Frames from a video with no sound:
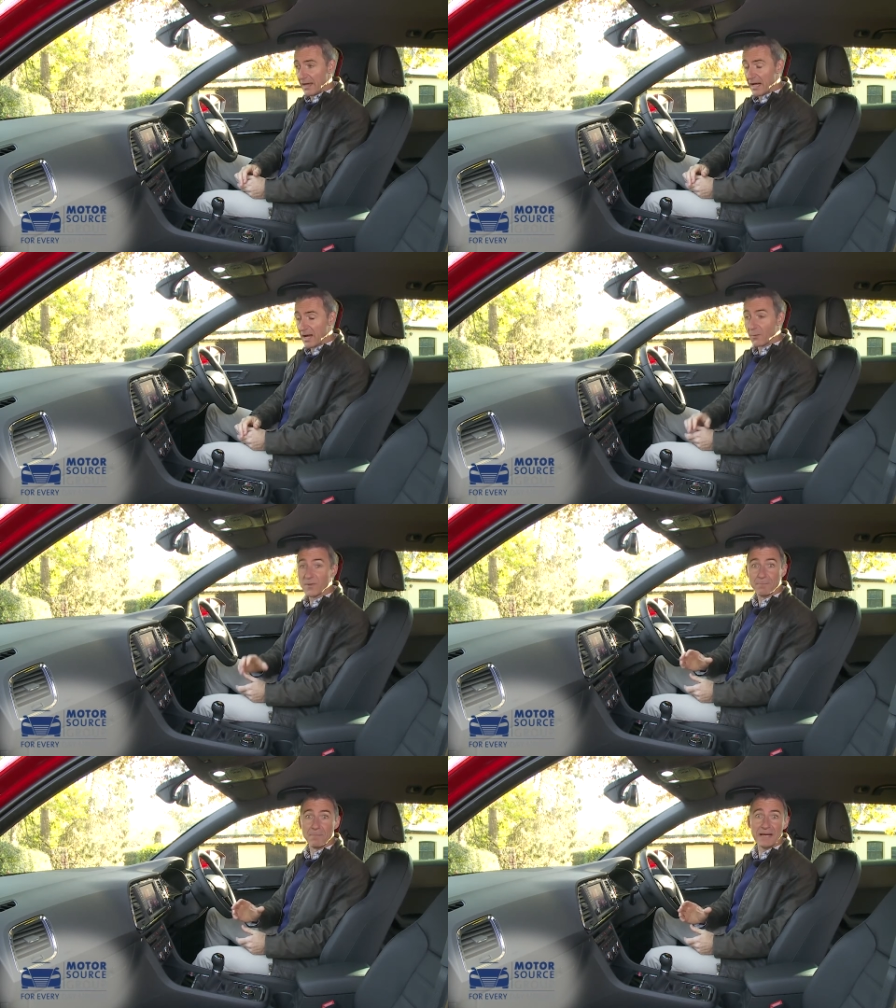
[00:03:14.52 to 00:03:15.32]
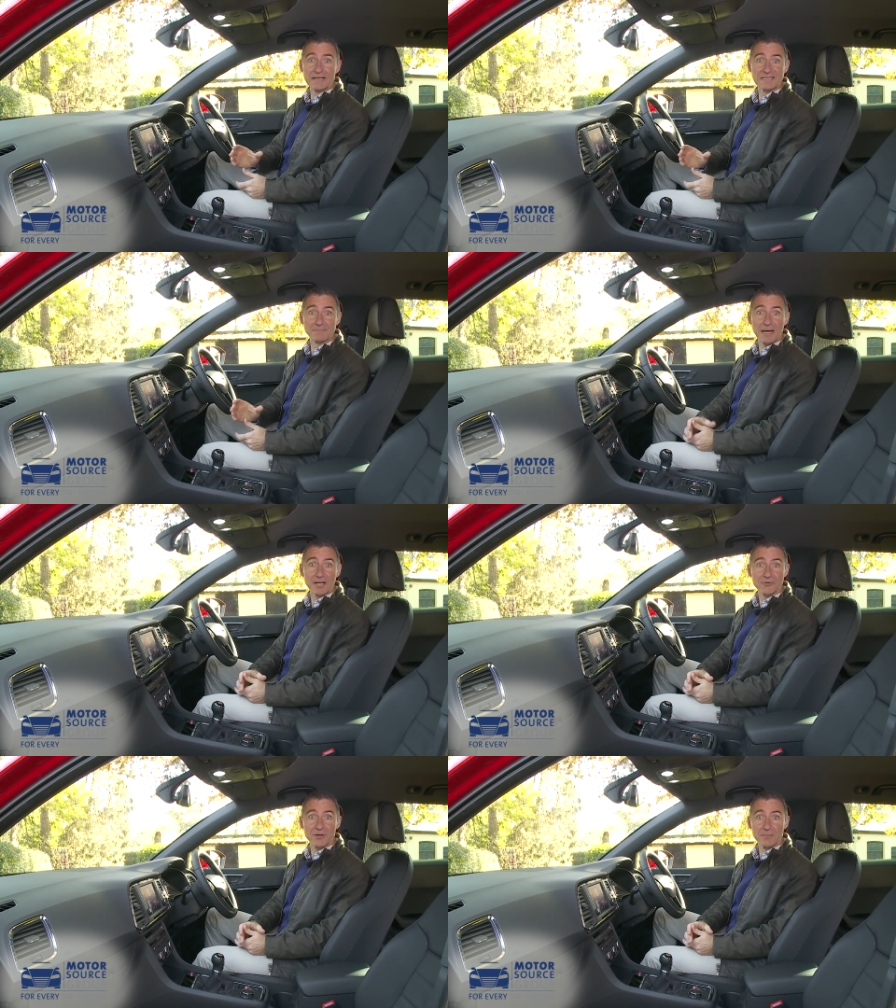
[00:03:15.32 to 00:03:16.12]
With a base
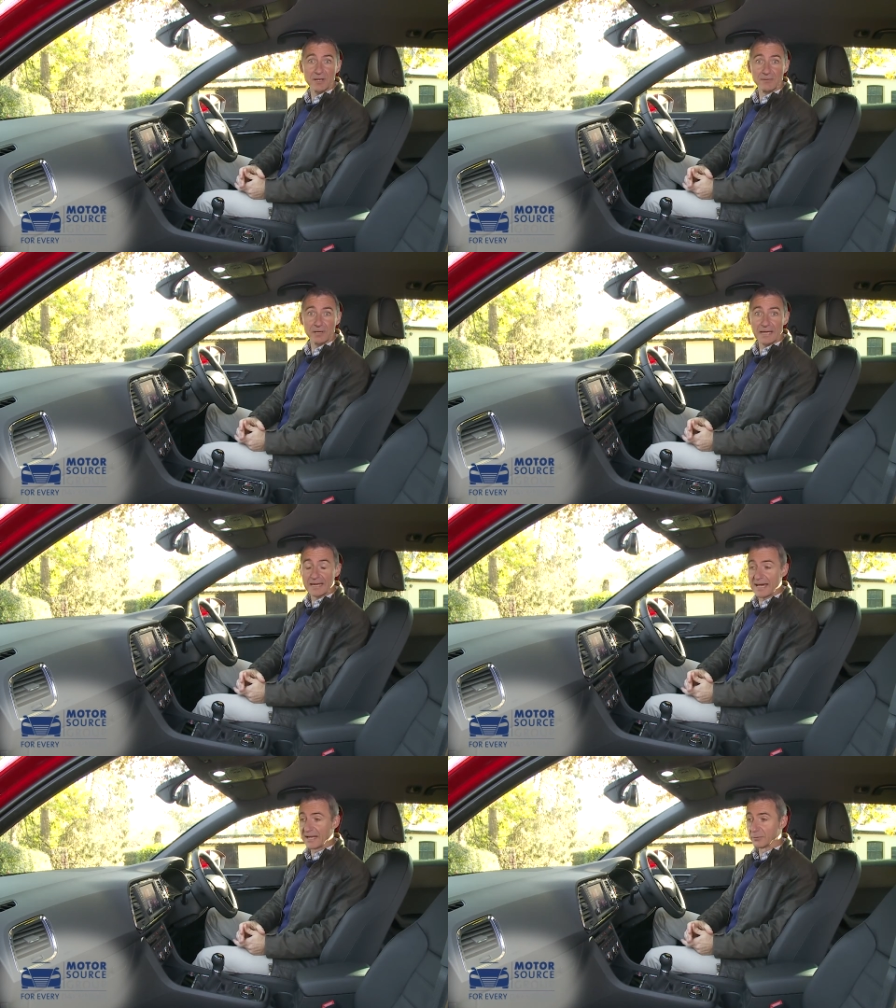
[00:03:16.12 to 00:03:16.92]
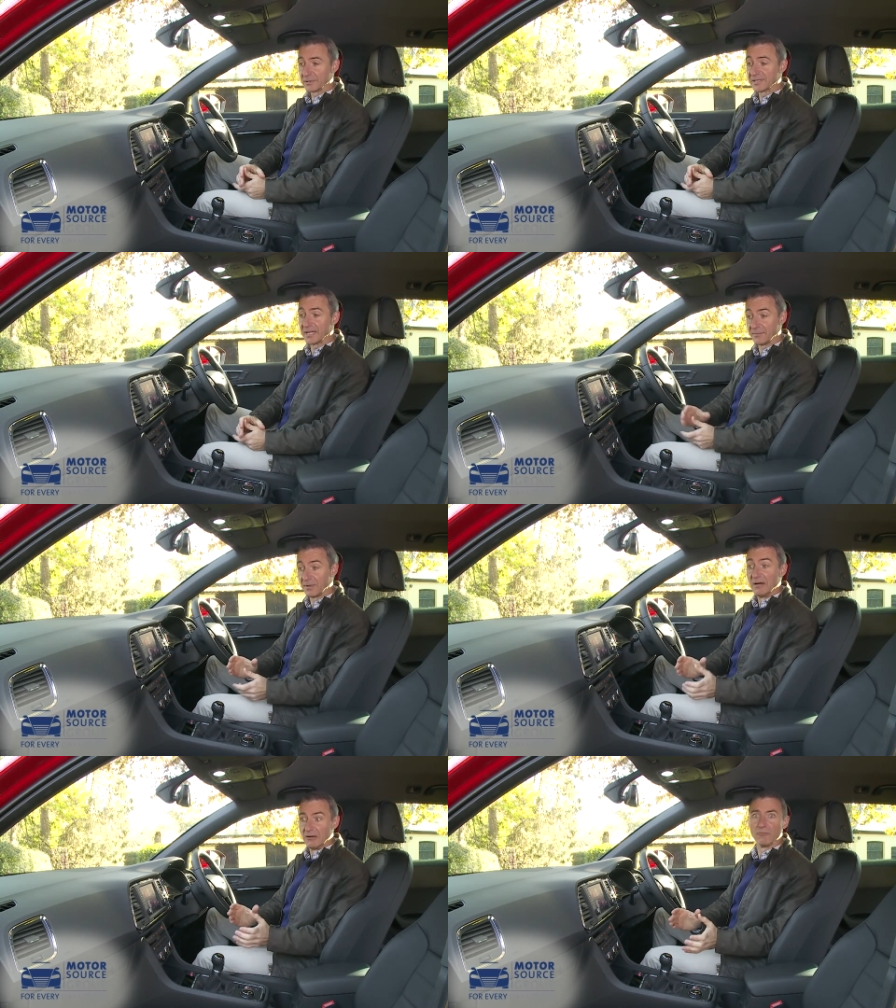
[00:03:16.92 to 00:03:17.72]
spec trim level, it can all seem
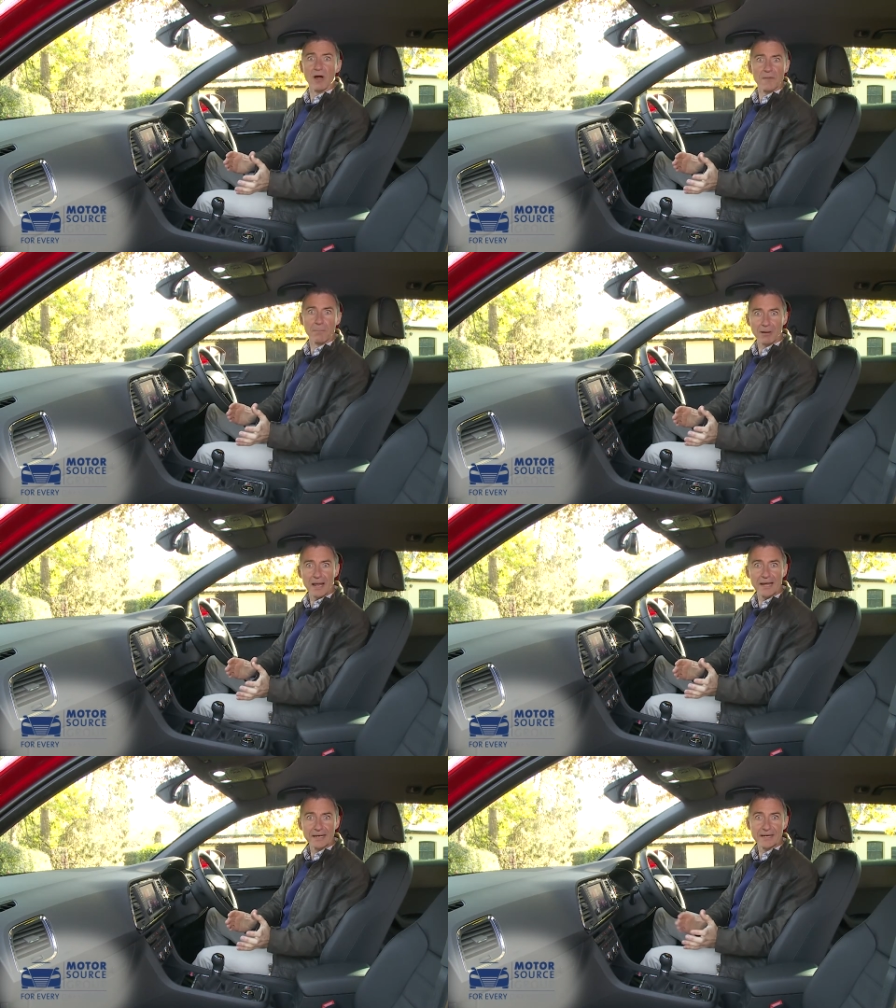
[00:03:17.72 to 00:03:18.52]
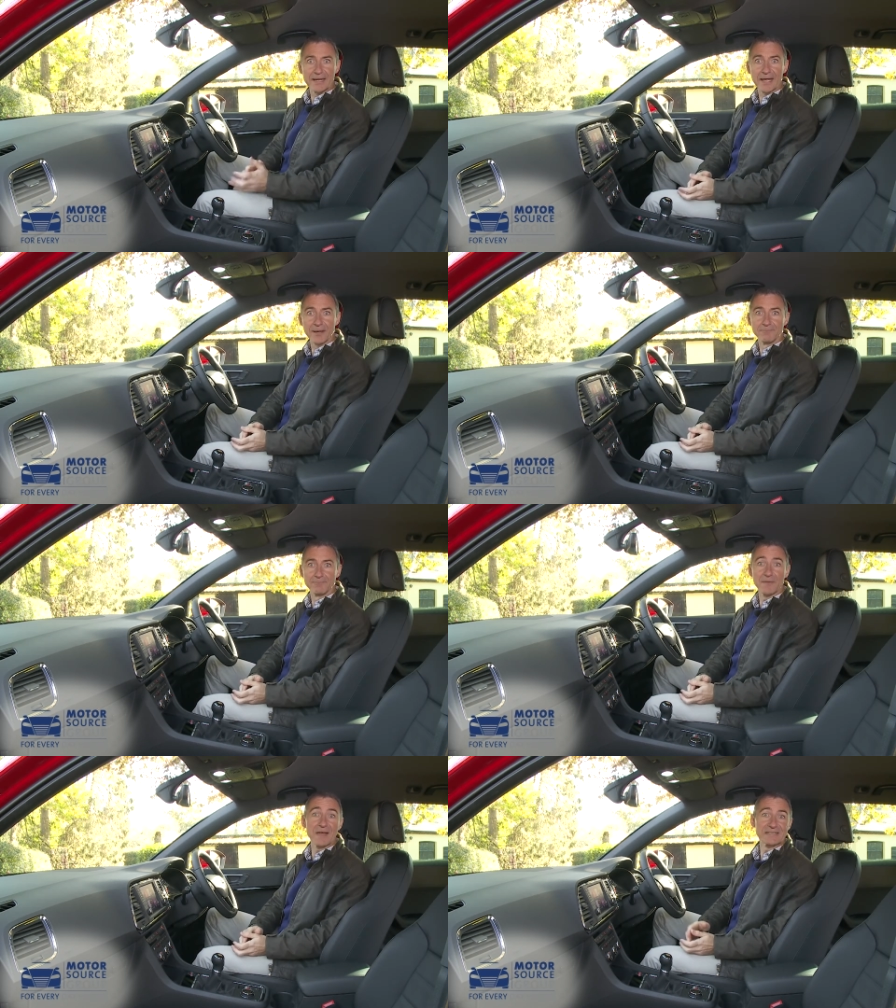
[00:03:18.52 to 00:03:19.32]
rather plain in here.
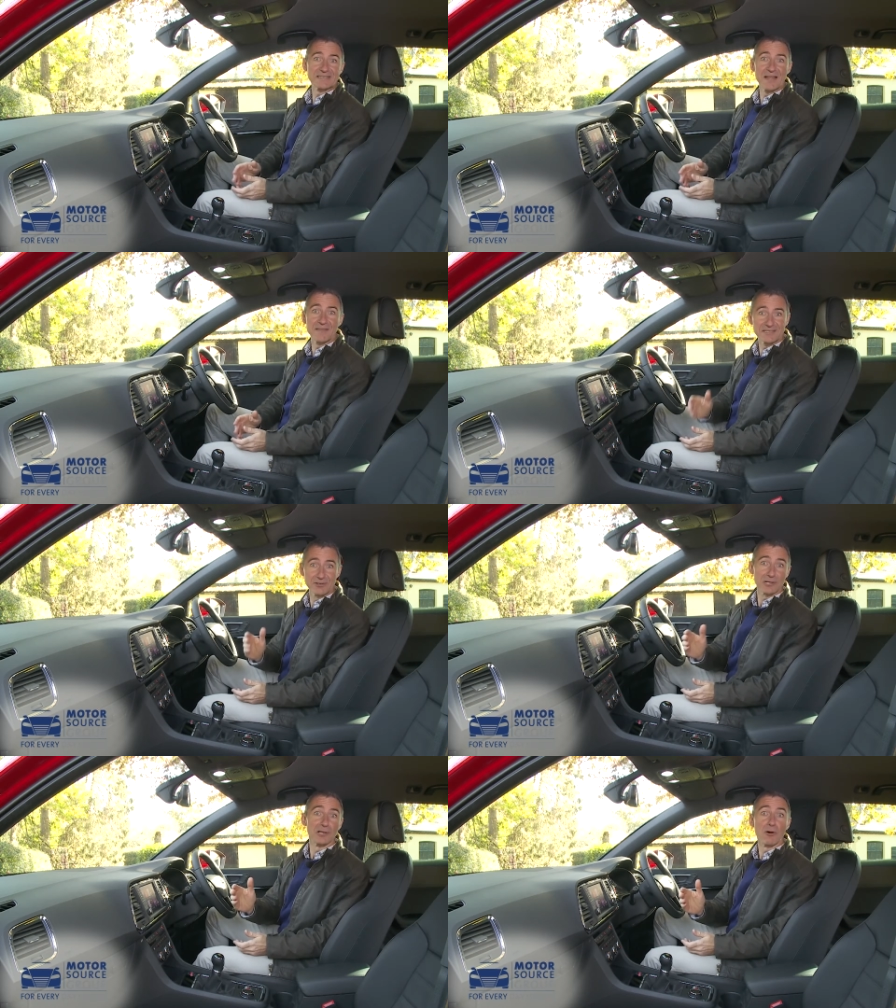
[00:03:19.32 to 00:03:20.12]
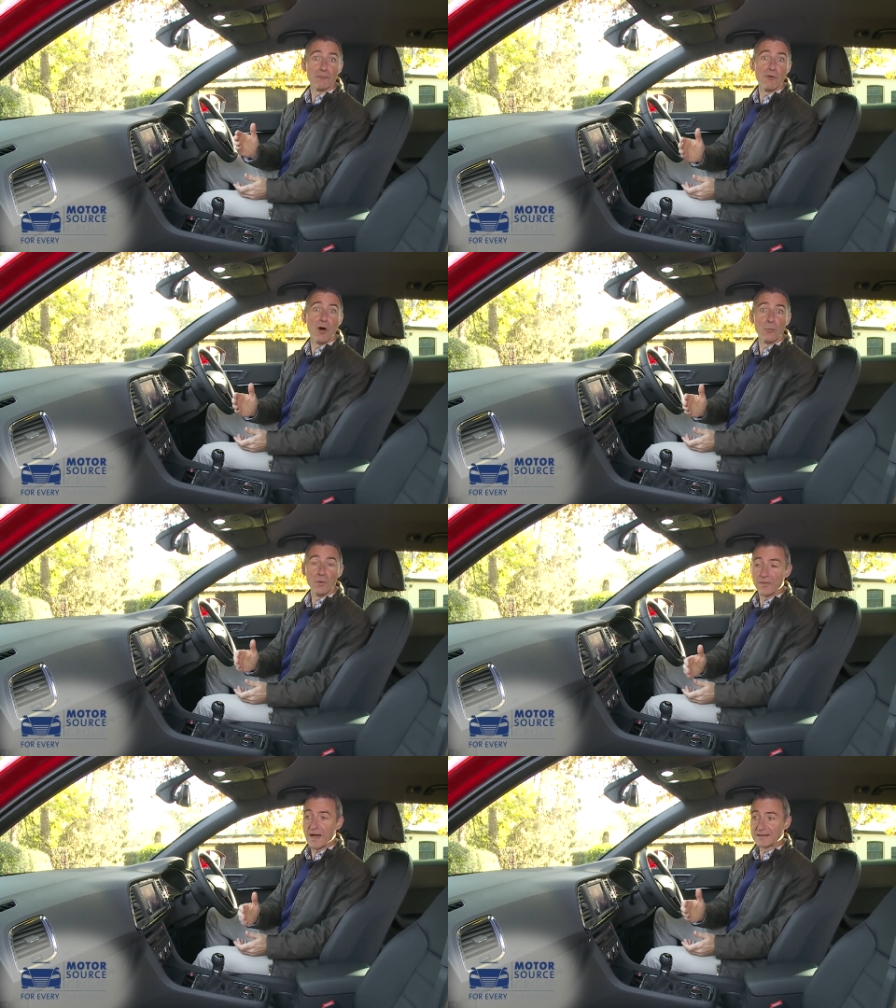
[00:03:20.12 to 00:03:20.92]
But that said, there's not a lot wrong
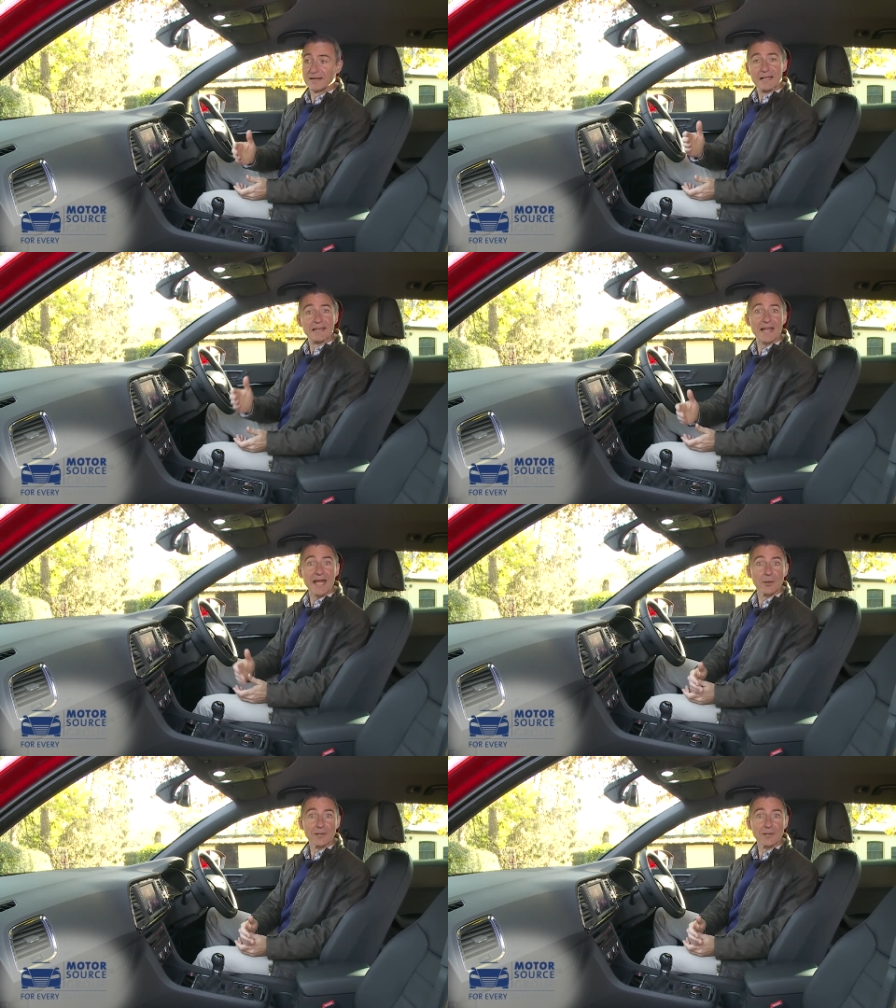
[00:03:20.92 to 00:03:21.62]
with that Leon